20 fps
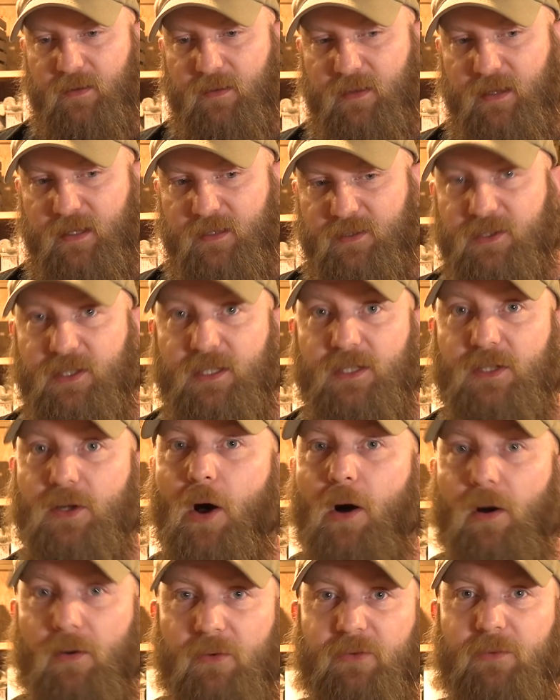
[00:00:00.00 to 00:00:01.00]
that she
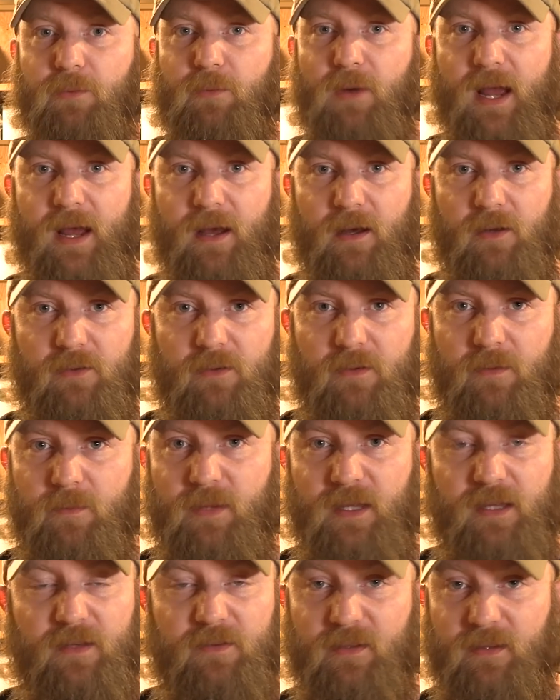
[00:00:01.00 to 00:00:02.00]
talks around,
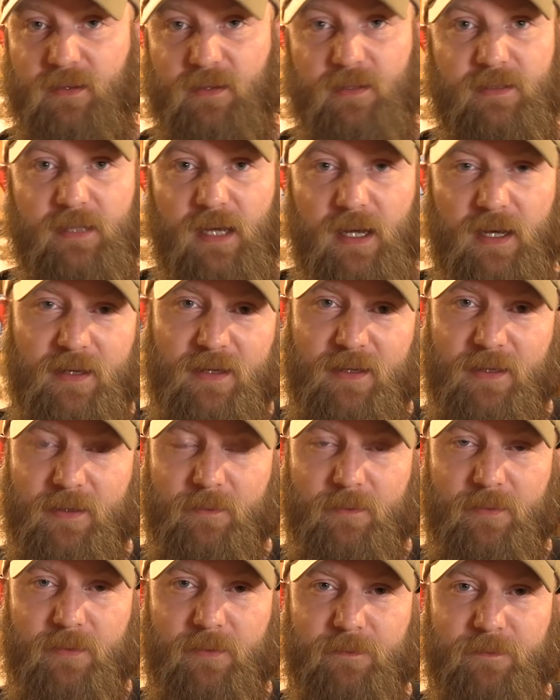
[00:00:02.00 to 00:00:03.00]
because at the
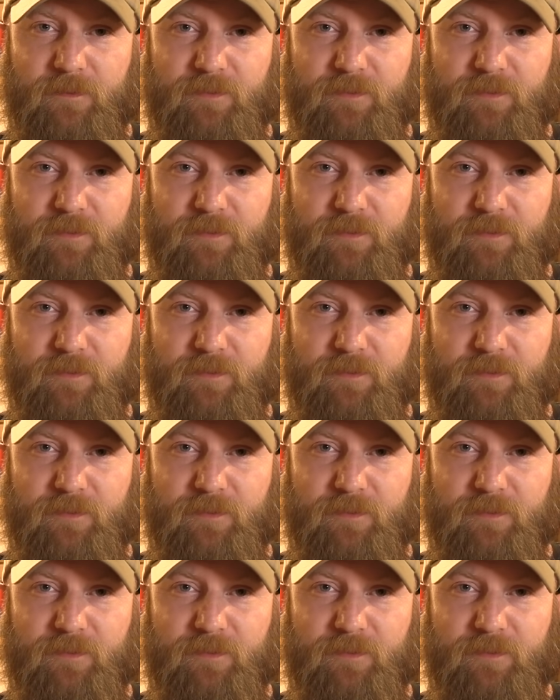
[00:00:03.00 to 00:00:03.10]
time,